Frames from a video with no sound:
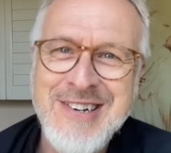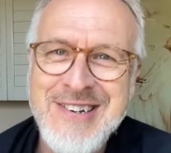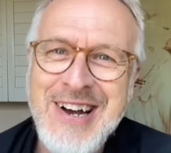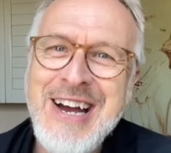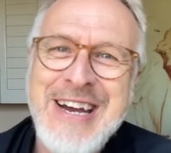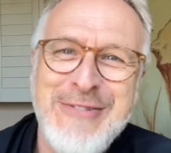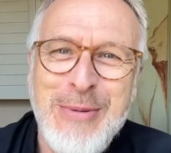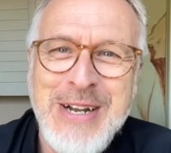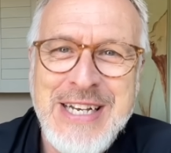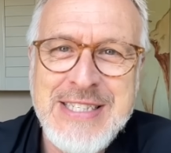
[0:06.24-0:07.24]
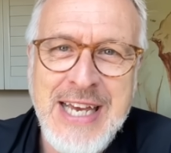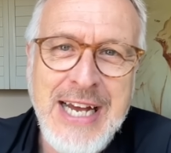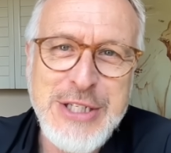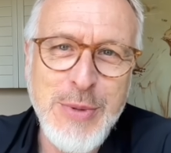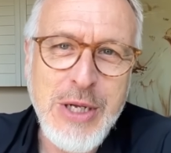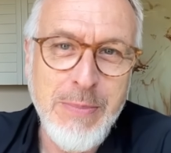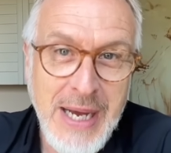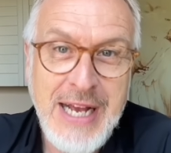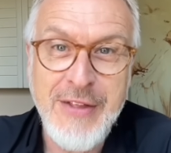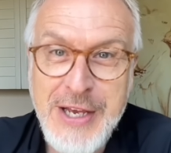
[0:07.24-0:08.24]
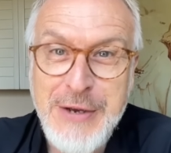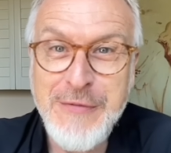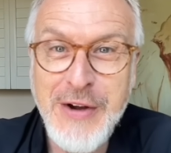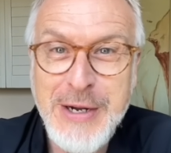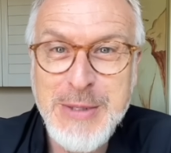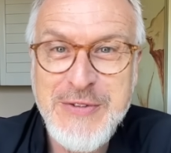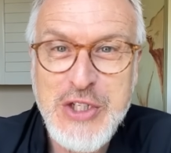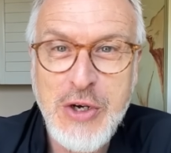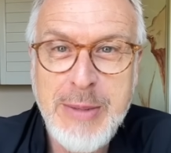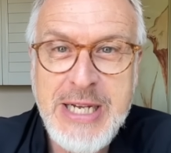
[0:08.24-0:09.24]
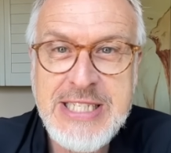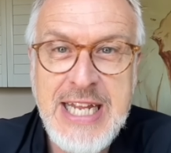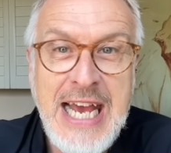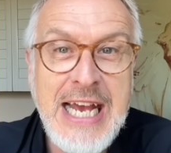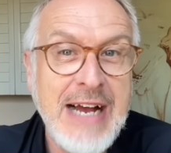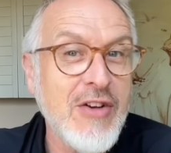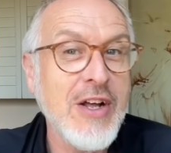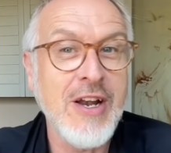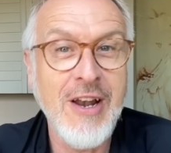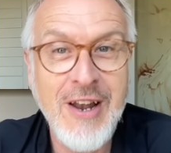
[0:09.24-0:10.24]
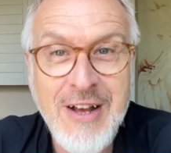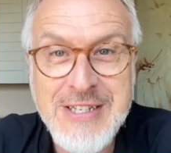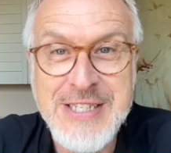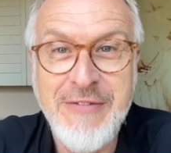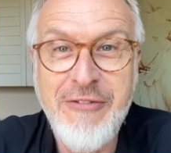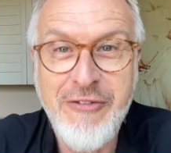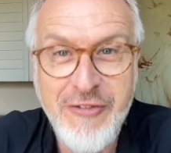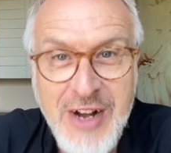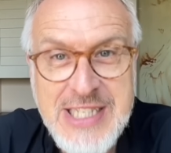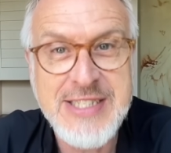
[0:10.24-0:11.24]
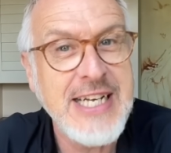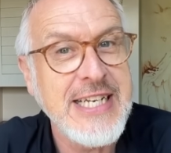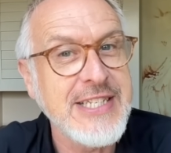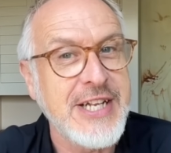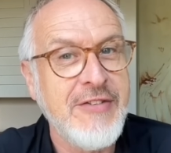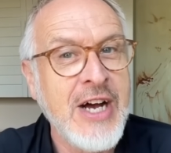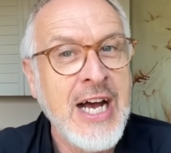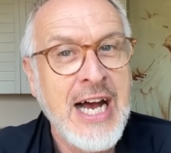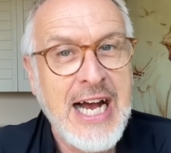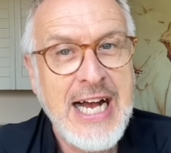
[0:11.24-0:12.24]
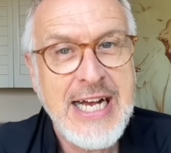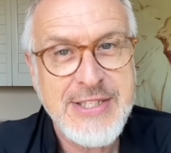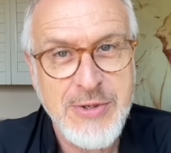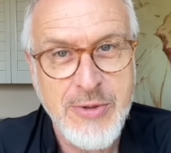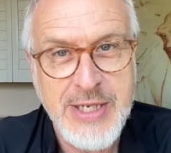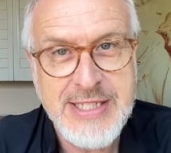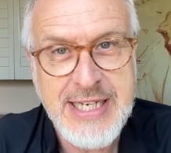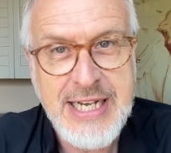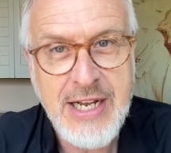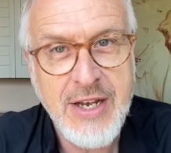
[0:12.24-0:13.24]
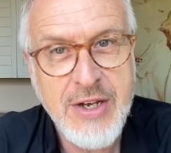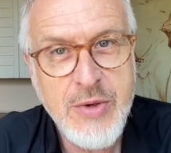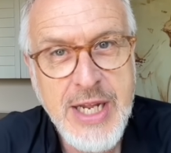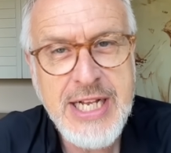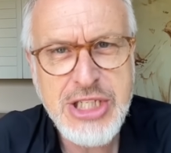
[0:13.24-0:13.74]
Hi everybody, it's Cash. Welcome back. Thank you very much for joining me today. I've got lots of fascinating stuff, as always, including